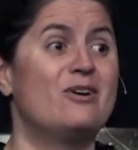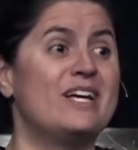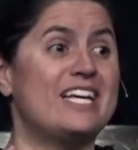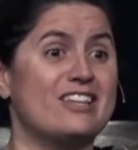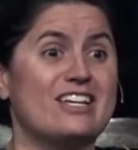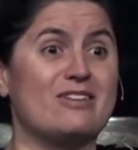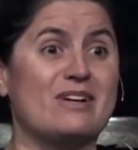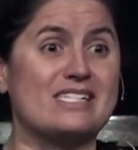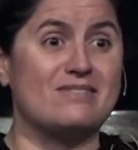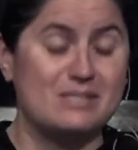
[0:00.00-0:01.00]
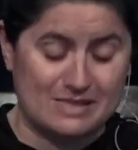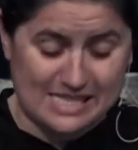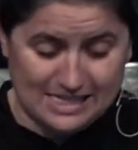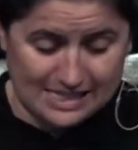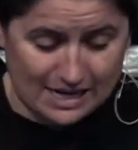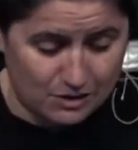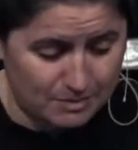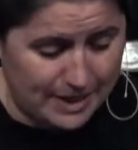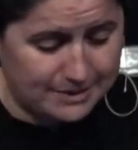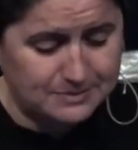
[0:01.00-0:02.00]
we can look at the rest of his mistakes later.
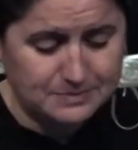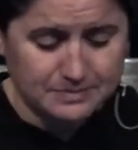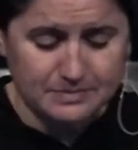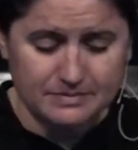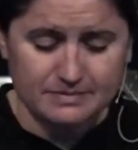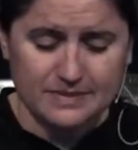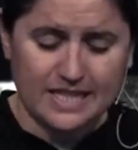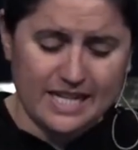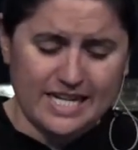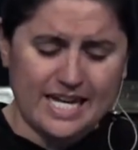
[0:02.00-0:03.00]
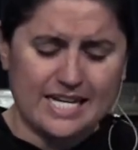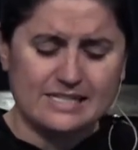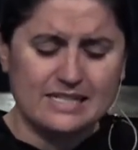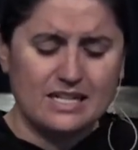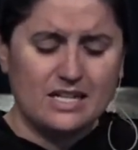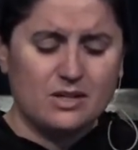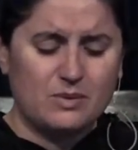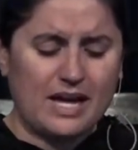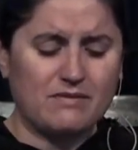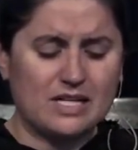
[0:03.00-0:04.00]
But in any case, we
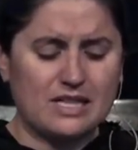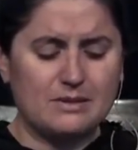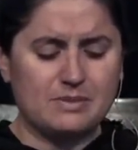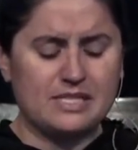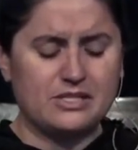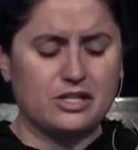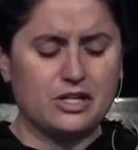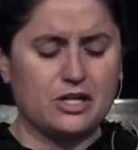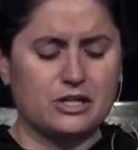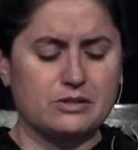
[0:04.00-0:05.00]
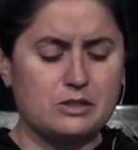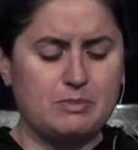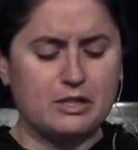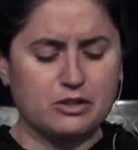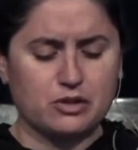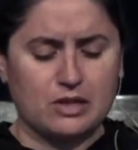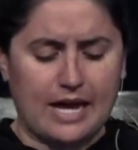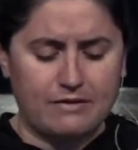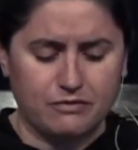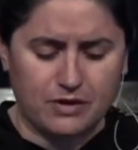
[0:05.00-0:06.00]
have a glimpse into her spiritual
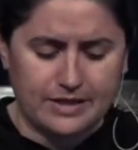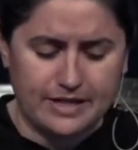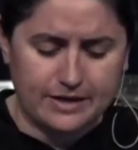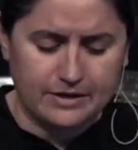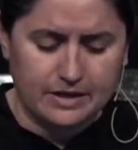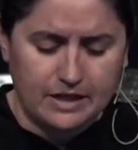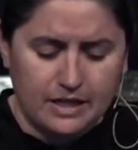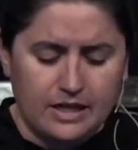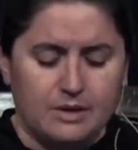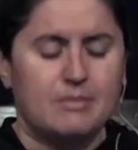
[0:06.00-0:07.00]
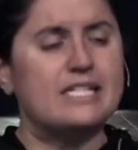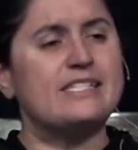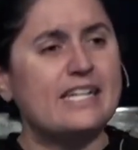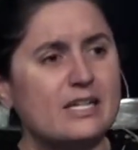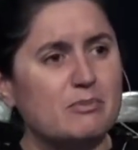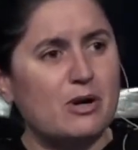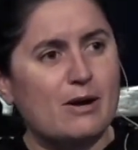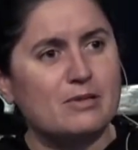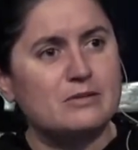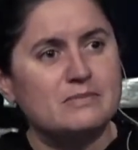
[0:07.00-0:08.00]
life right there. My second
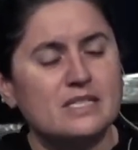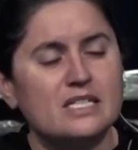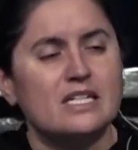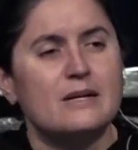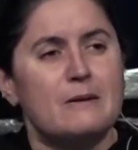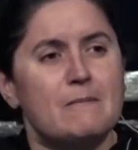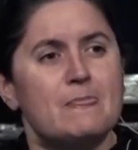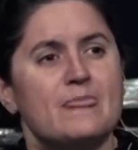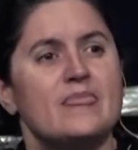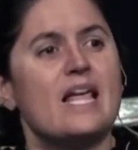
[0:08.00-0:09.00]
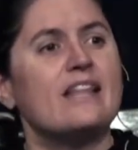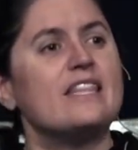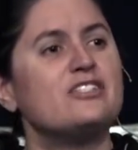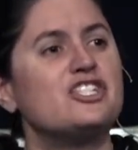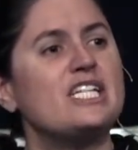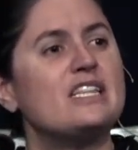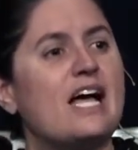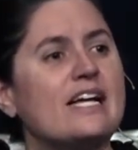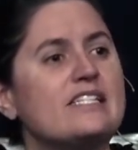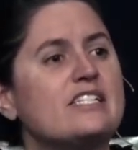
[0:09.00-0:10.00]
problem not that she
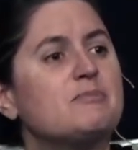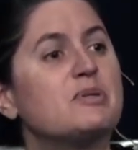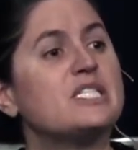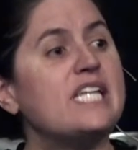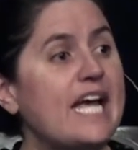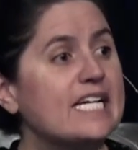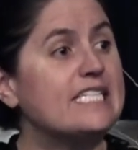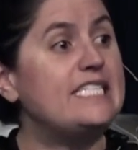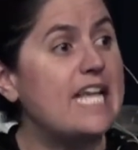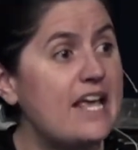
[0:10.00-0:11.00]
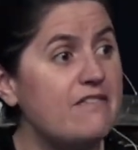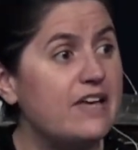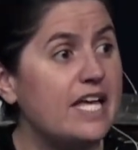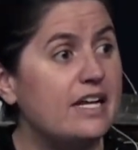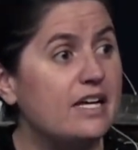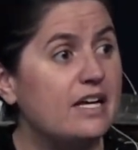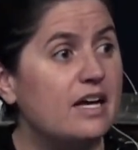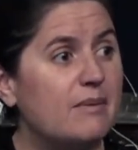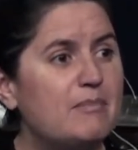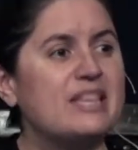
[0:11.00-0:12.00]
lies to protect David,
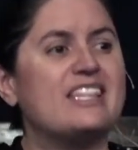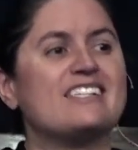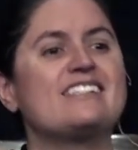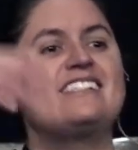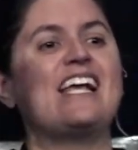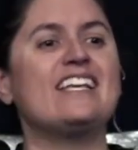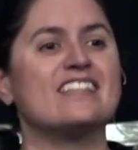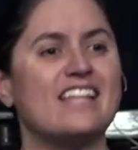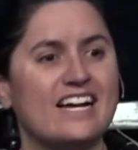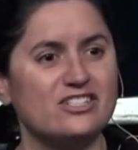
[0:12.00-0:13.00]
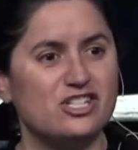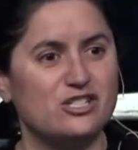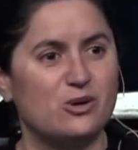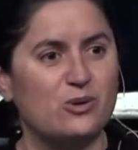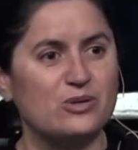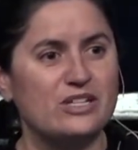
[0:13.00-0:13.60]
but the second lie she told